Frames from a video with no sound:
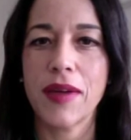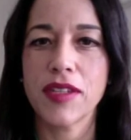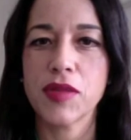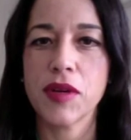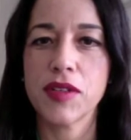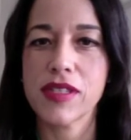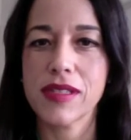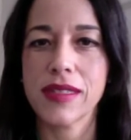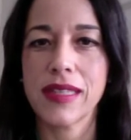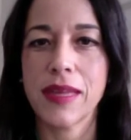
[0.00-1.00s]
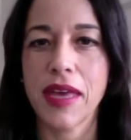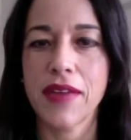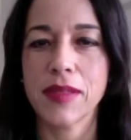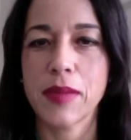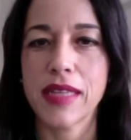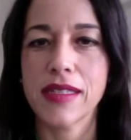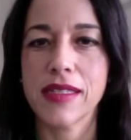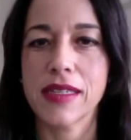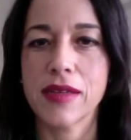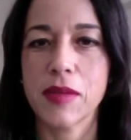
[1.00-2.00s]
tarot, just let me have some license
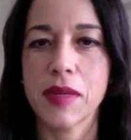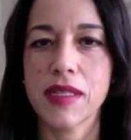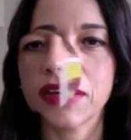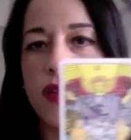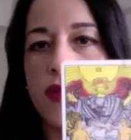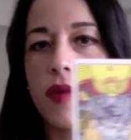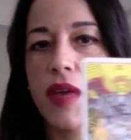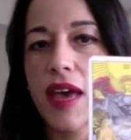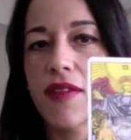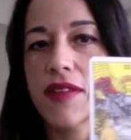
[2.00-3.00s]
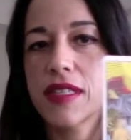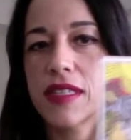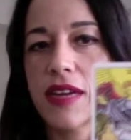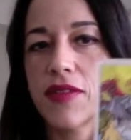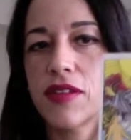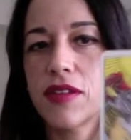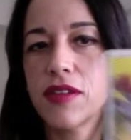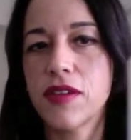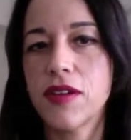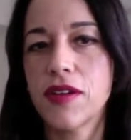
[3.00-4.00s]
here with my symbology. What we have is the devil.
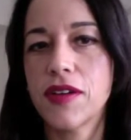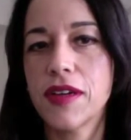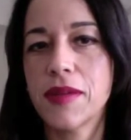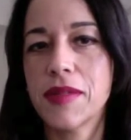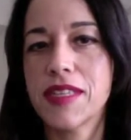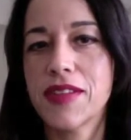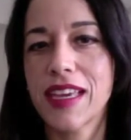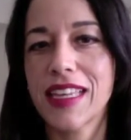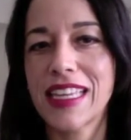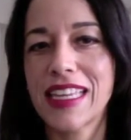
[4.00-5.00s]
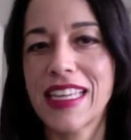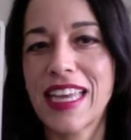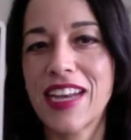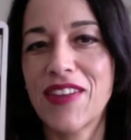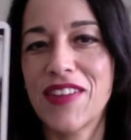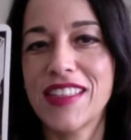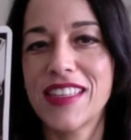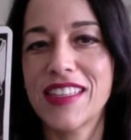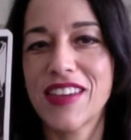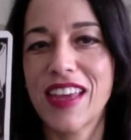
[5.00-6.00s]
Let me see if I can, I don't know if you can see
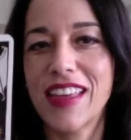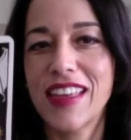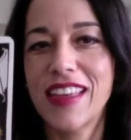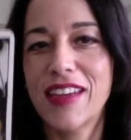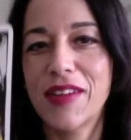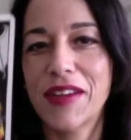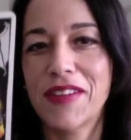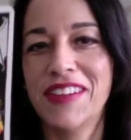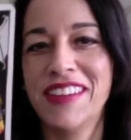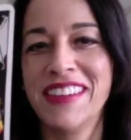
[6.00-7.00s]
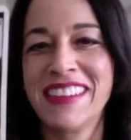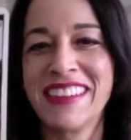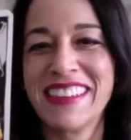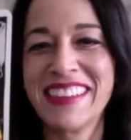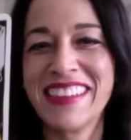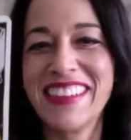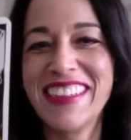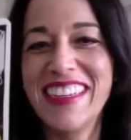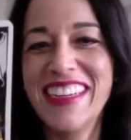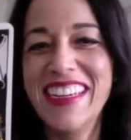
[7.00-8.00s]
this. Okay, here we go.
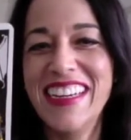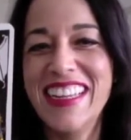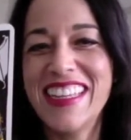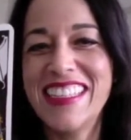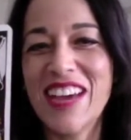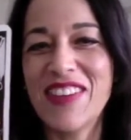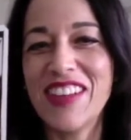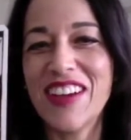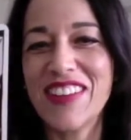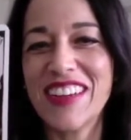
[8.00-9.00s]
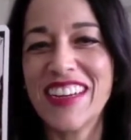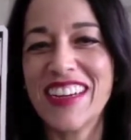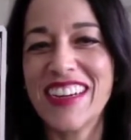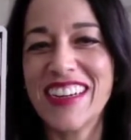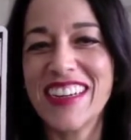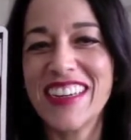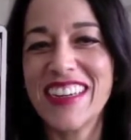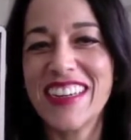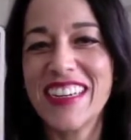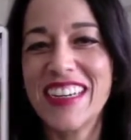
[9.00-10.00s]
The devil over here
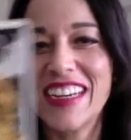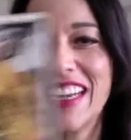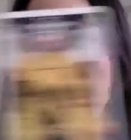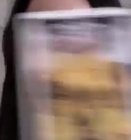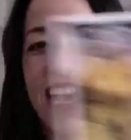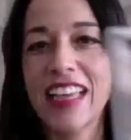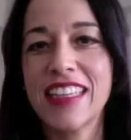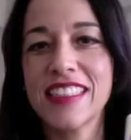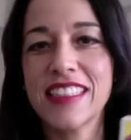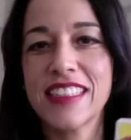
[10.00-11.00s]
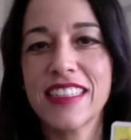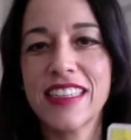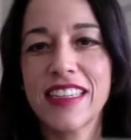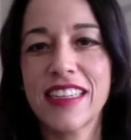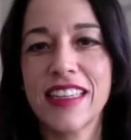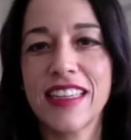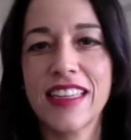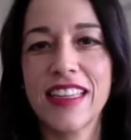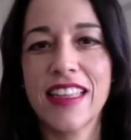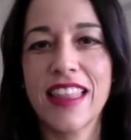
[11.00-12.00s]
and
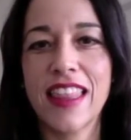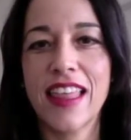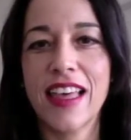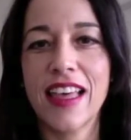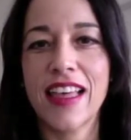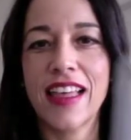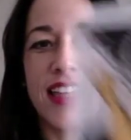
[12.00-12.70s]
the